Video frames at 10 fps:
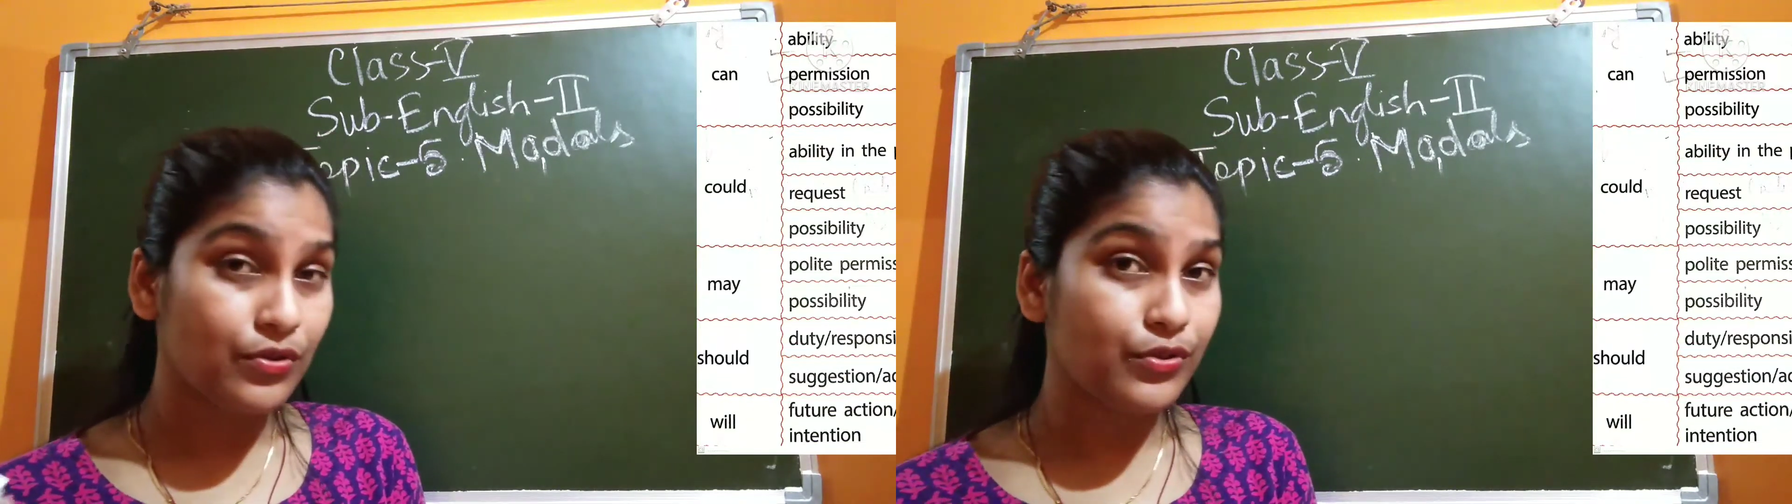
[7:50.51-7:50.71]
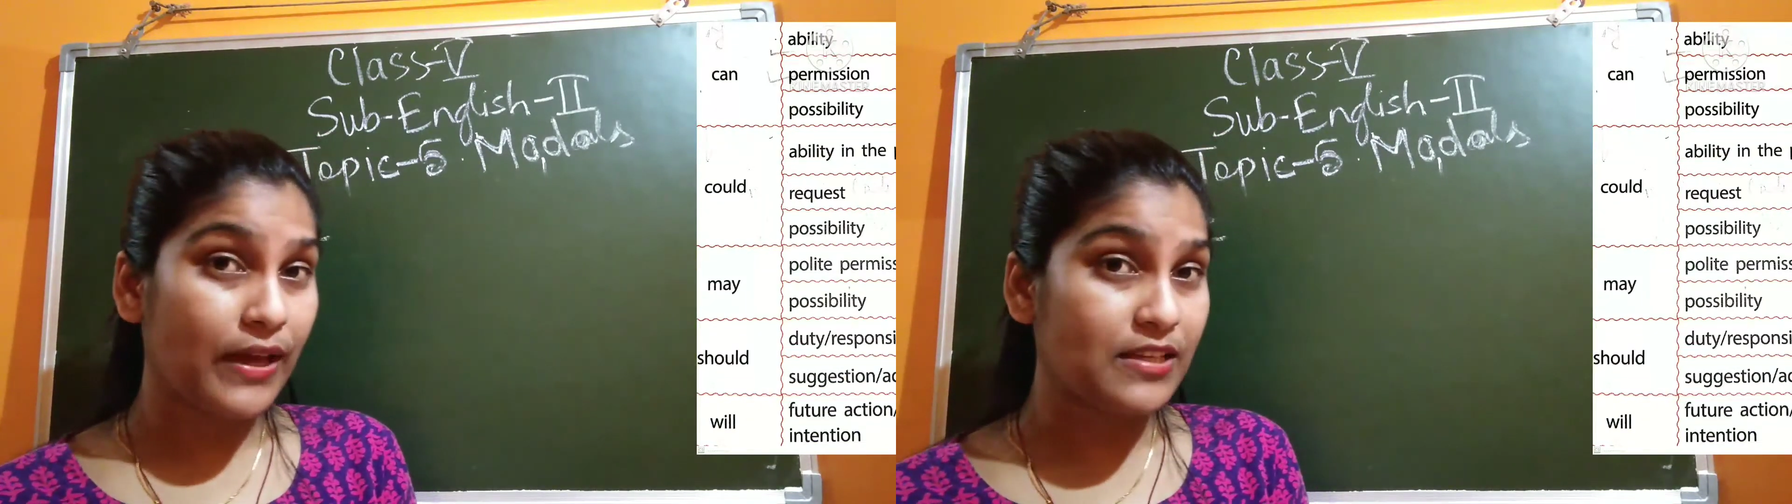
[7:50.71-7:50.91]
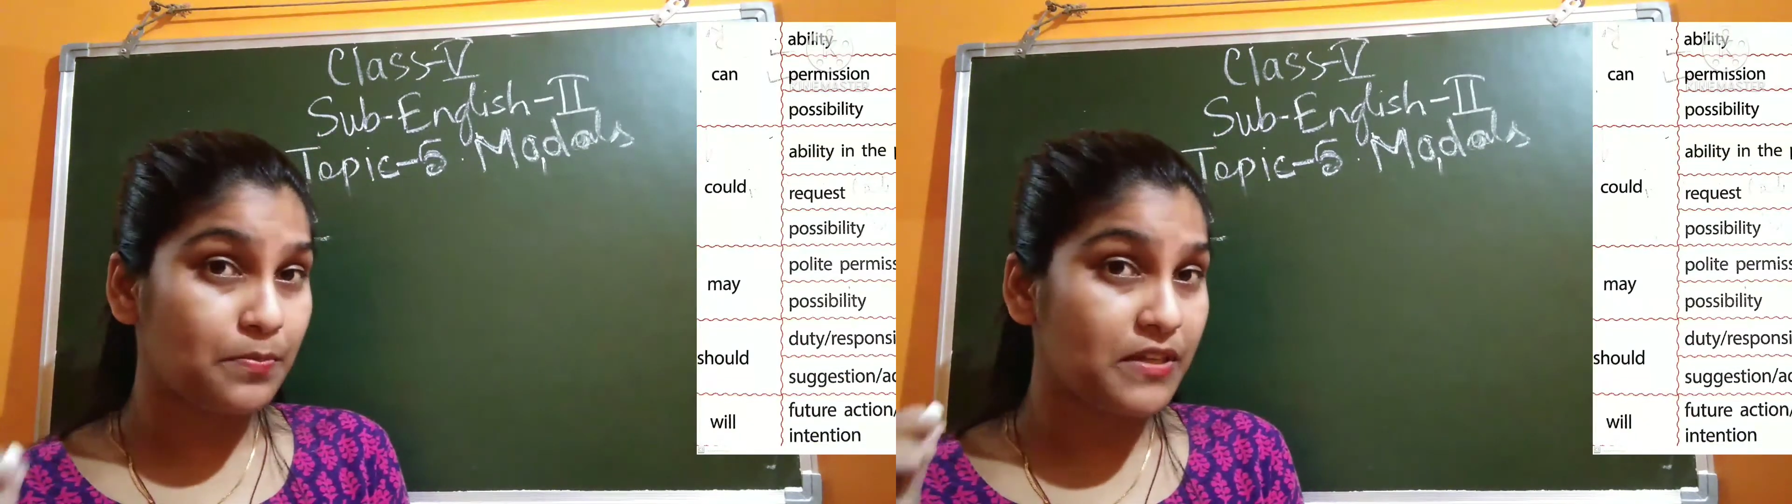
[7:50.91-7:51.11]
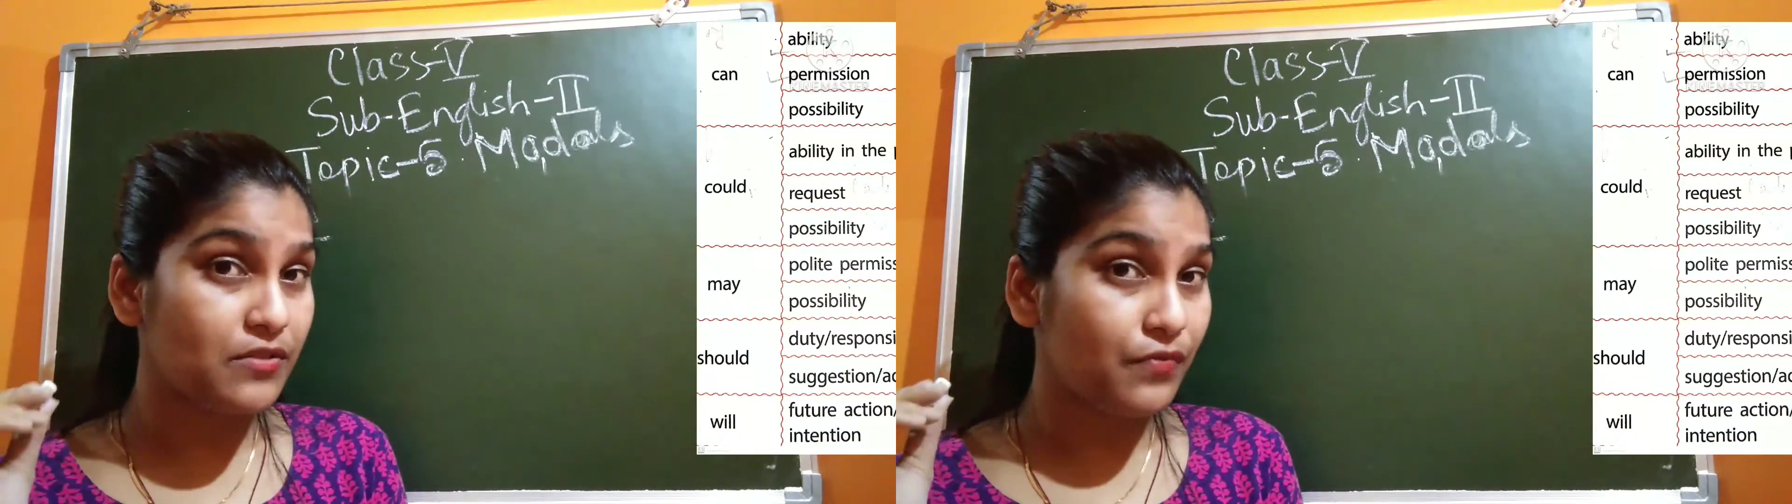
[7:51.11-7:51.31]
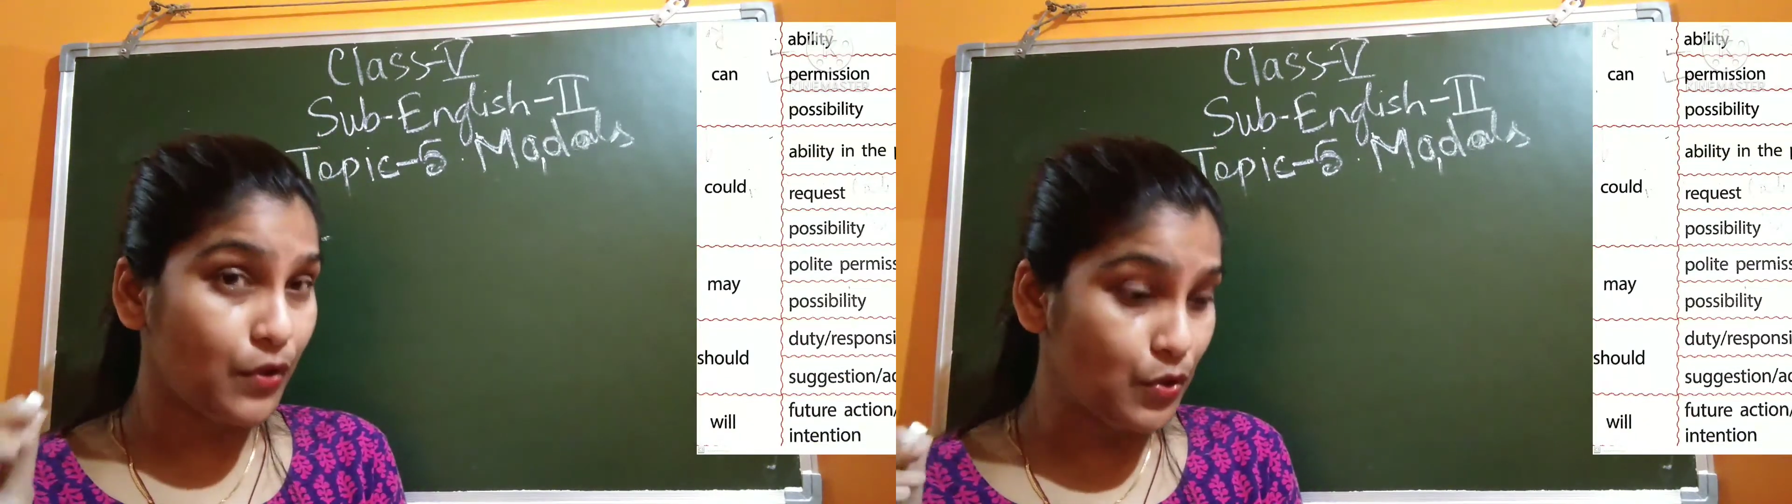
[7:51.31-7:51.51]
to
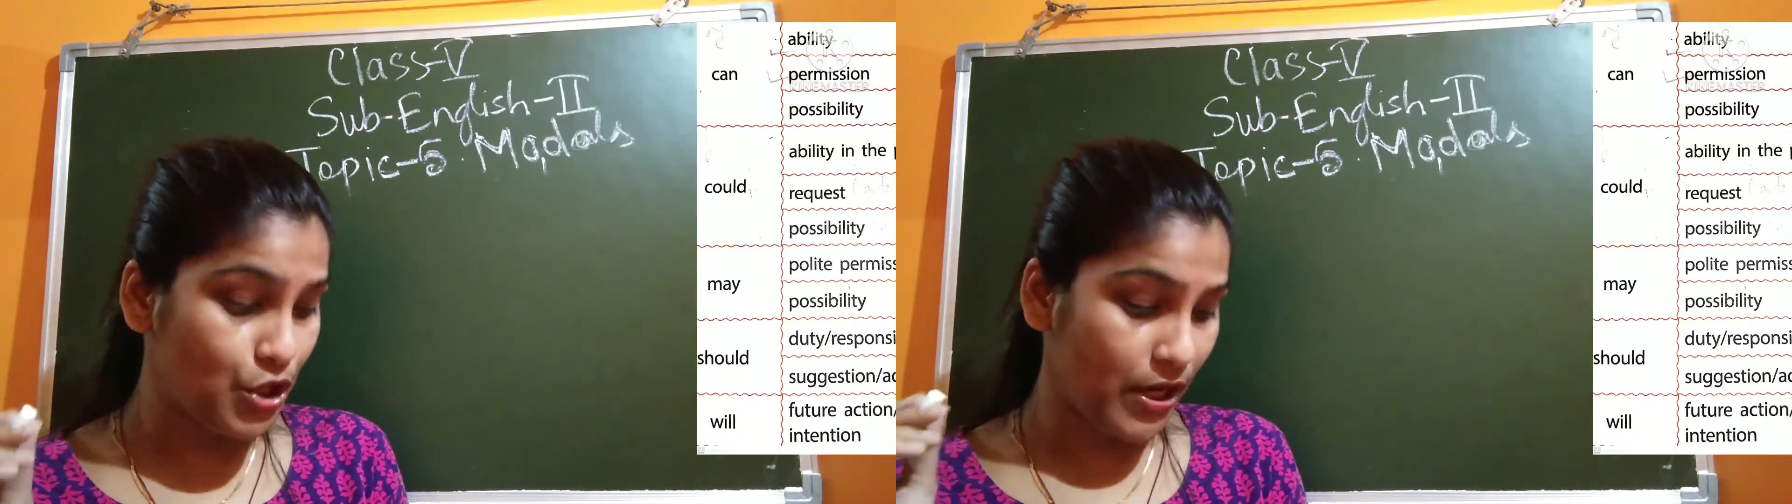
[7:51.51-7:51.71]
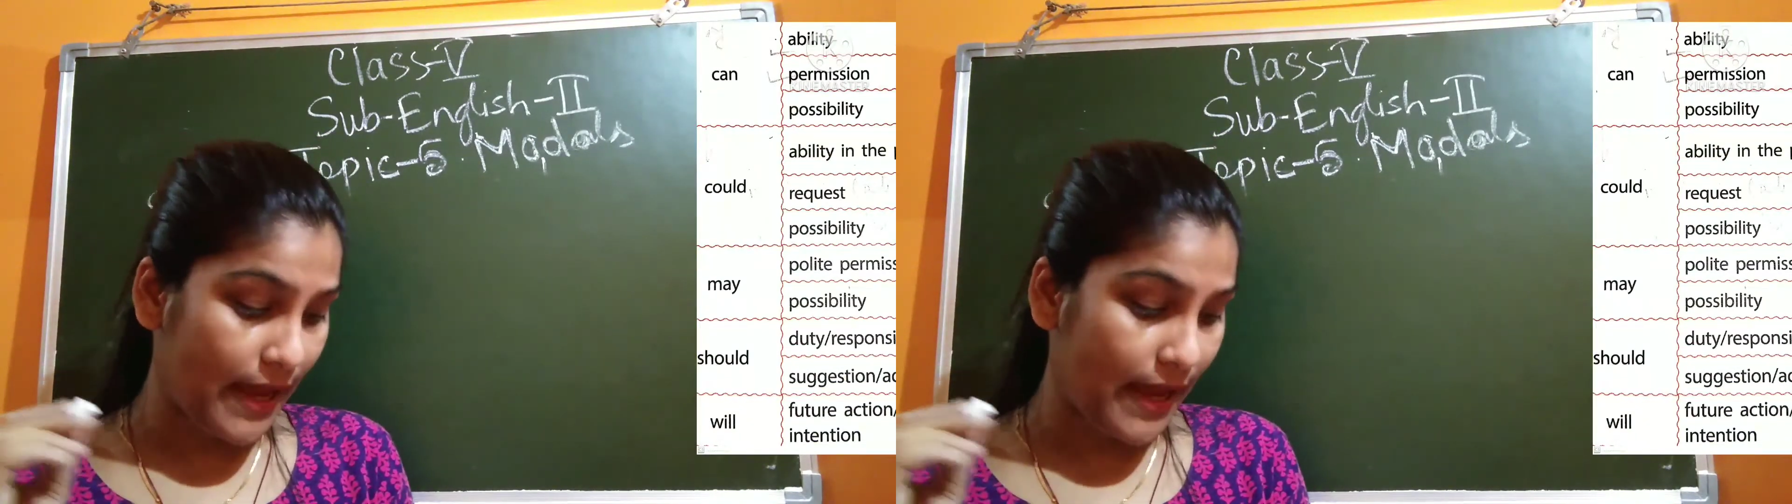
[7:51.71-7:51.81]
express future